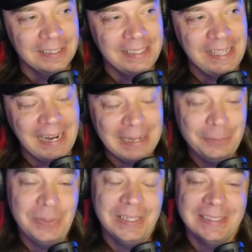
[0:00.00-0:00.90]

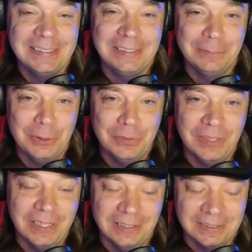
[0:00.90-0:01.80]
campiest
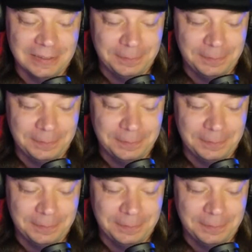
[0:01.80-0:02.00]
movies.